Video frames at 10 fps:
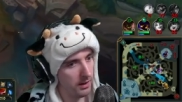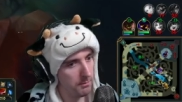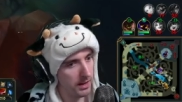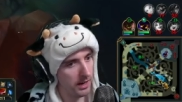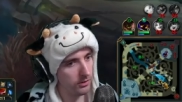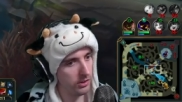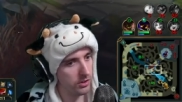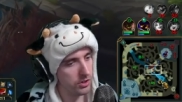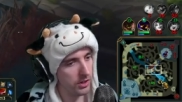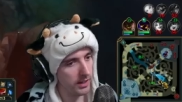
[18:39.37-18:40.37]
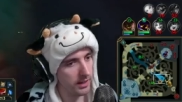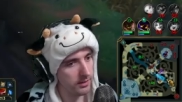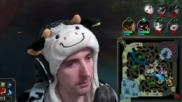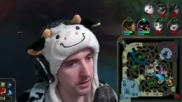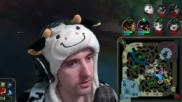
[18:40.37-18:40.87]
Man, I was going to show you guys
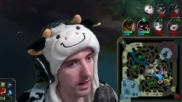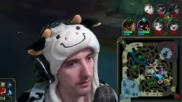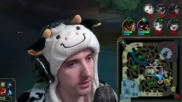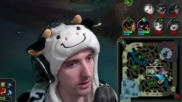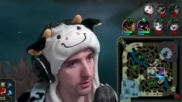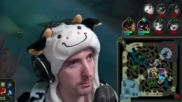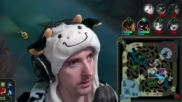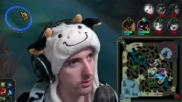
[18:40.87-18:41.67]
how much damage I was about